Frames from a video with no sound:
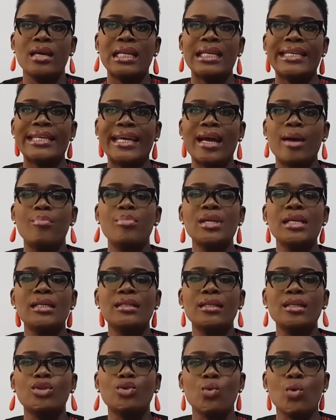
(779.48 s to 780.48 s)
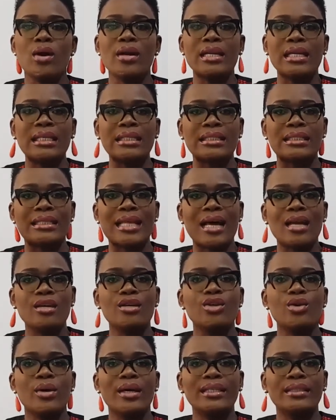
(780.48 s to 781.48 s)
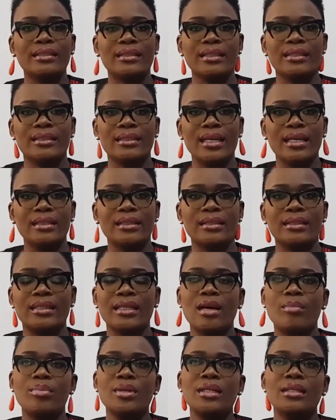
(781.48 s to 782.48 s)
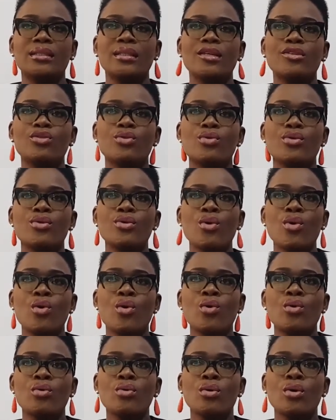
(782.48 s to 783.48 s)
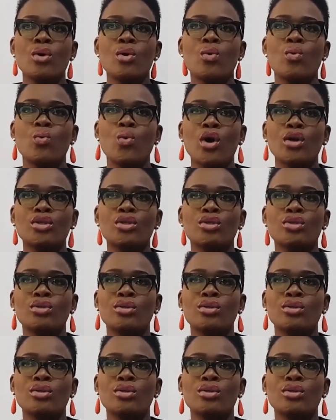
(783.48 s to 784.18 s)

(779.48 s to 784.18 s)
The ability to understand your existence, the ability to know what